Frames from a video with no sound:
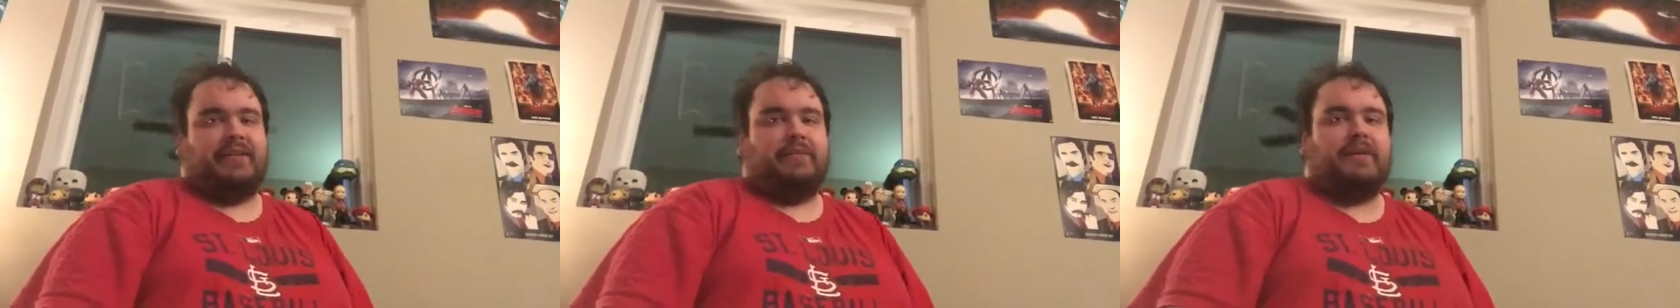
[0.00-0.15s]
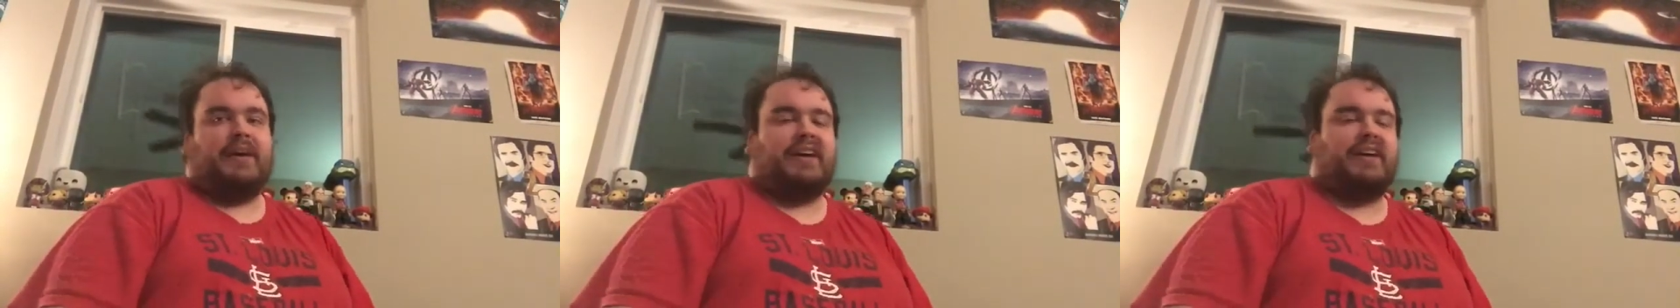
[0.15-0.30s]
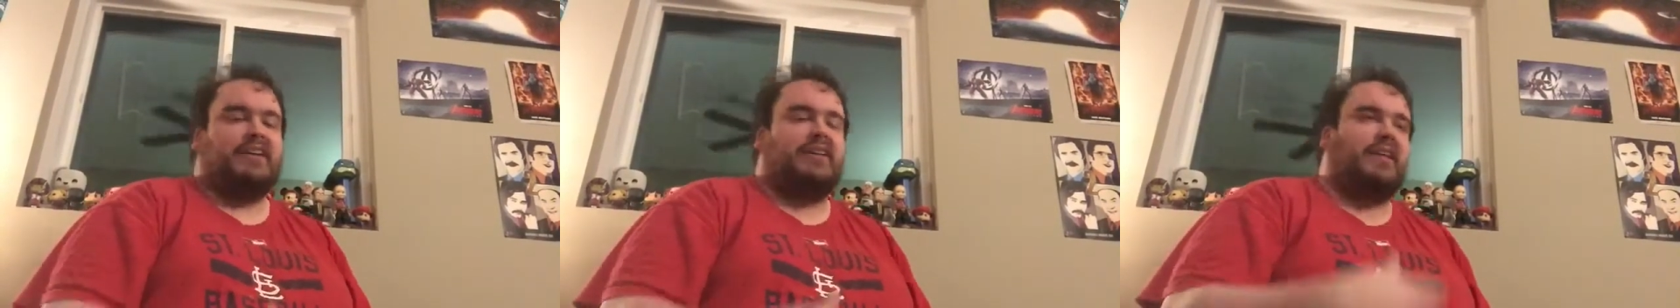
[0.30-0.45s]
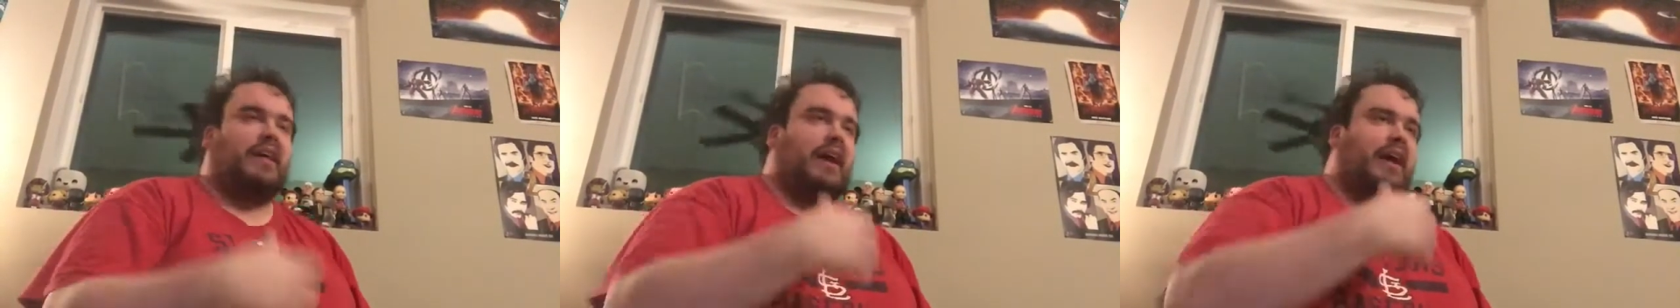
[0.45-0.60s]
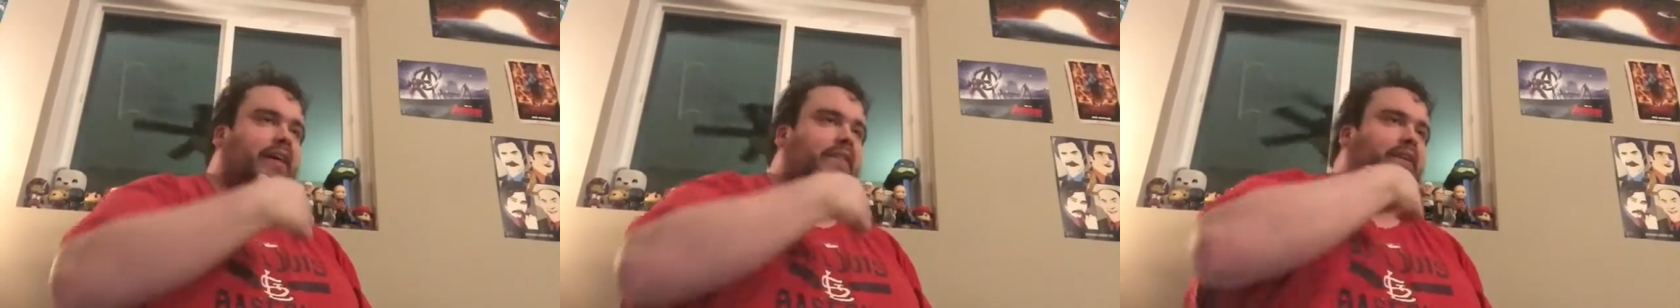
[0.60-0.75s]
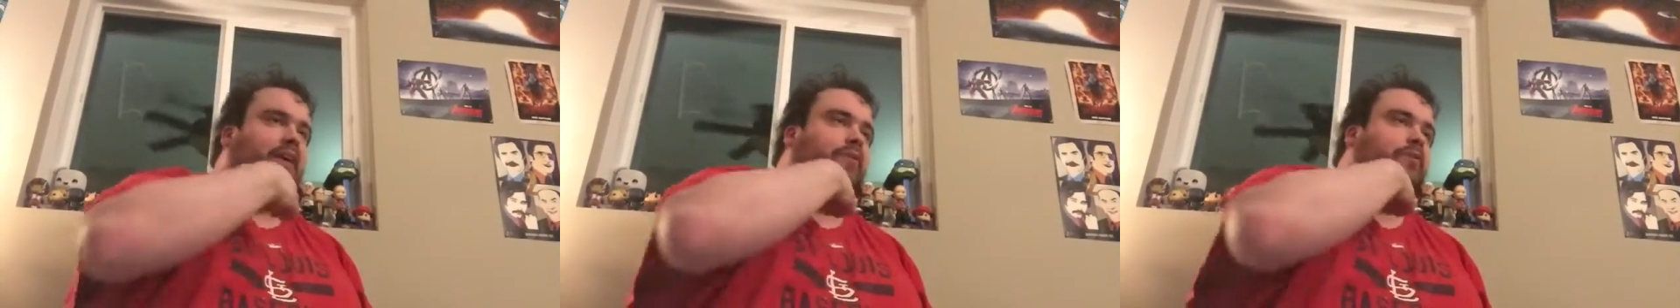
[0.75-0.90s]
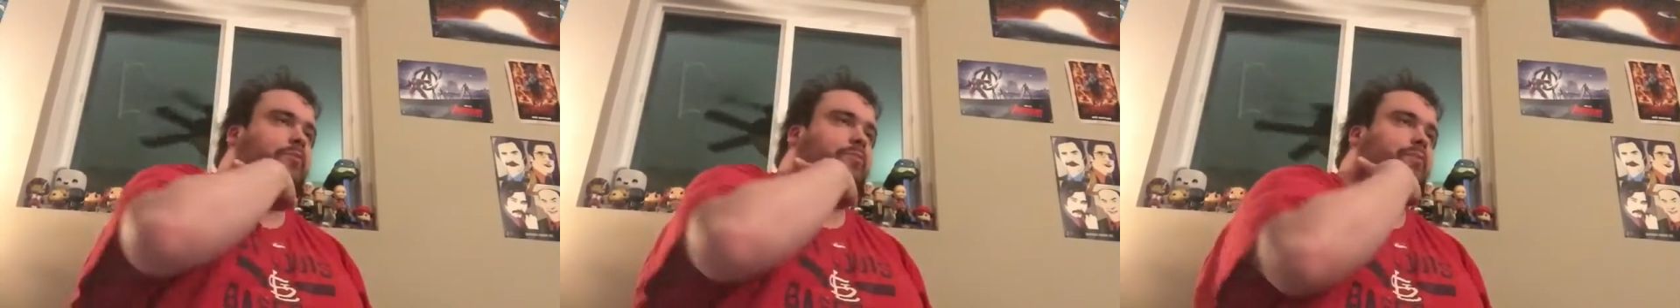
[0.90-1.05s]
I'm not gonna lie, I
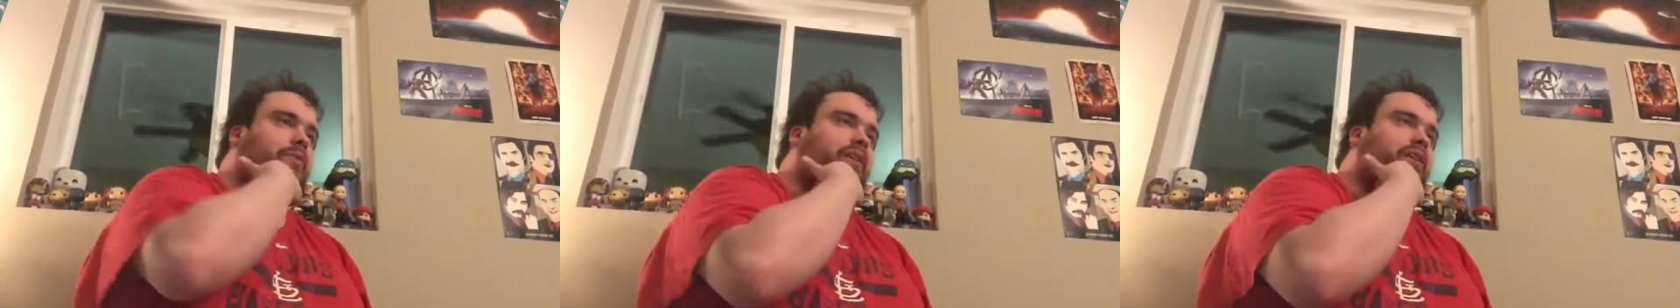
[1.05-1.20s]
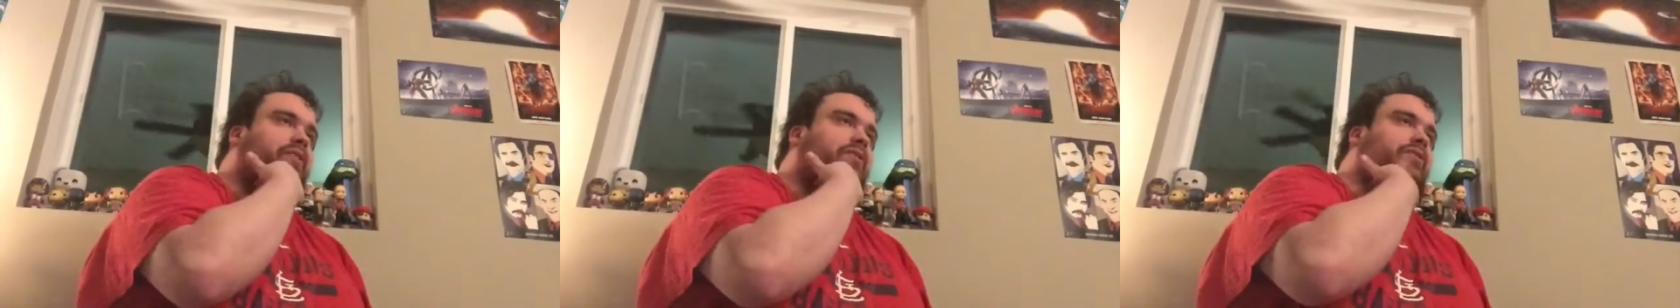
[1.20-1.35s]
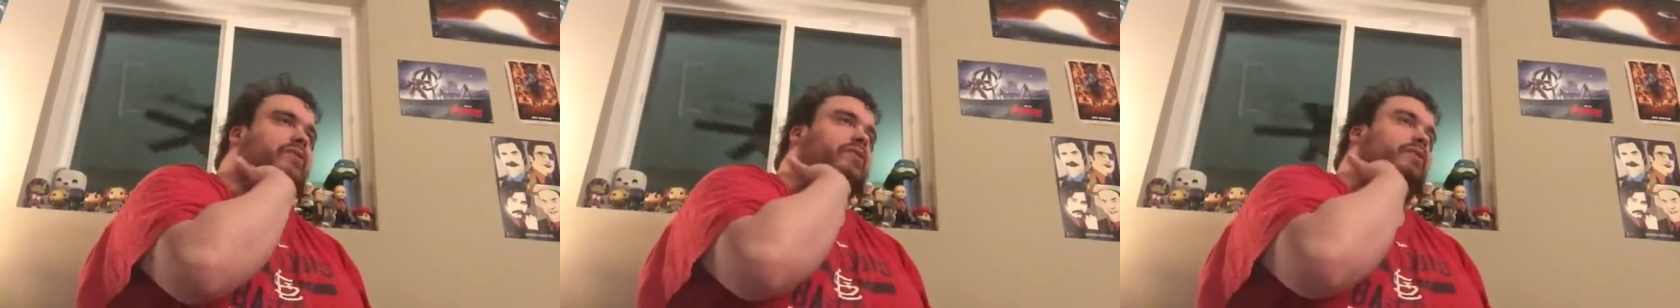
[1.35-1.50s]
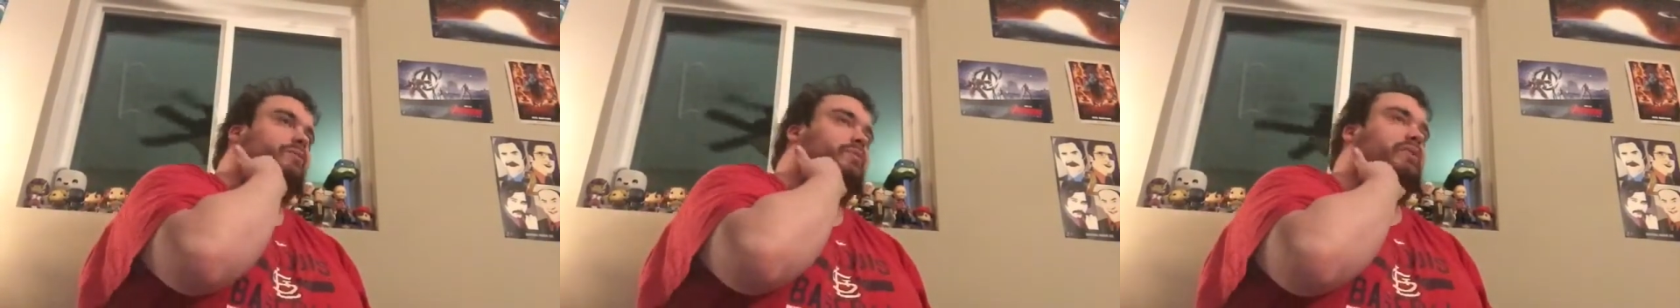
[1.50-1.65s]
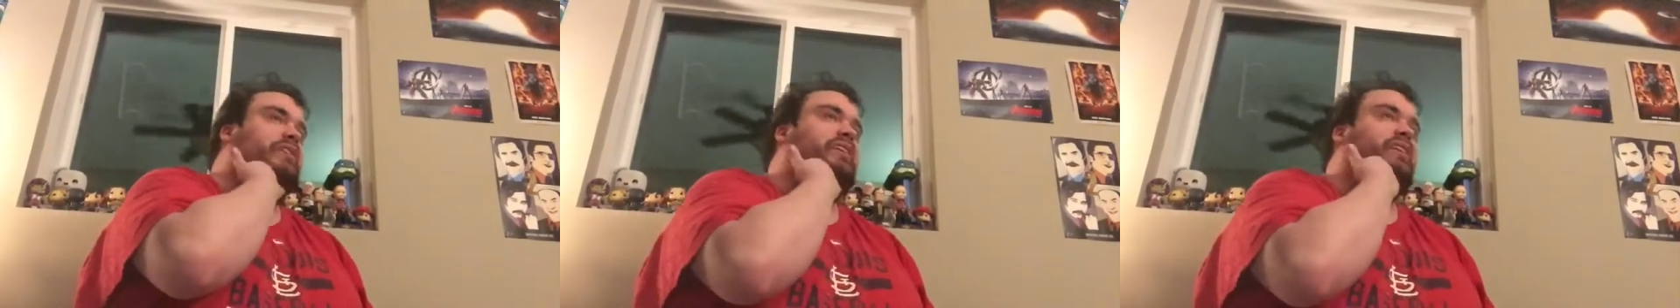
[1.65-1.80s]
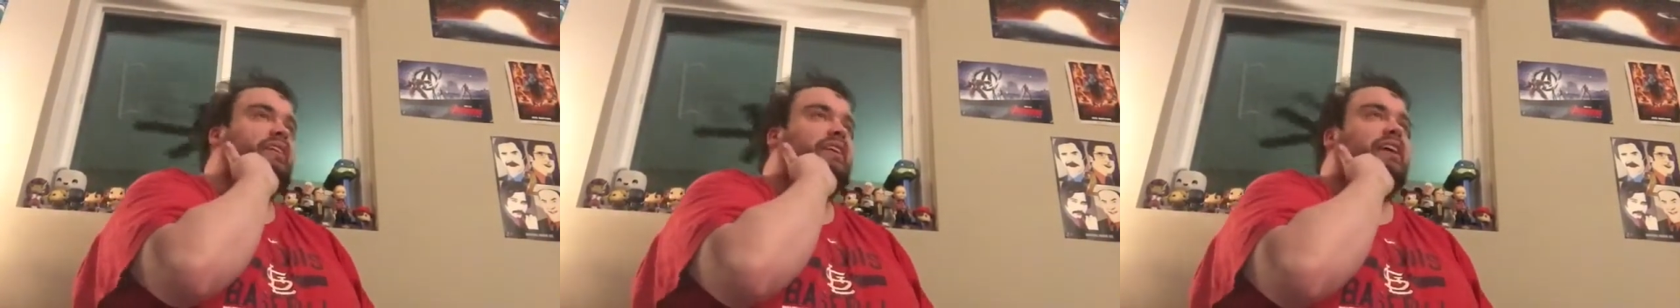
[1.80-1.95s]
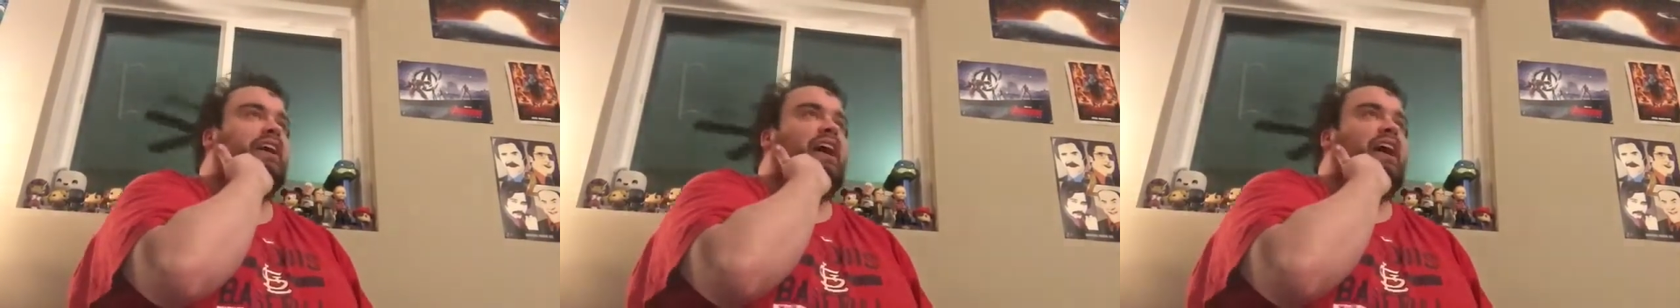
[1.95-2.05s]
thought it was pretty adorable.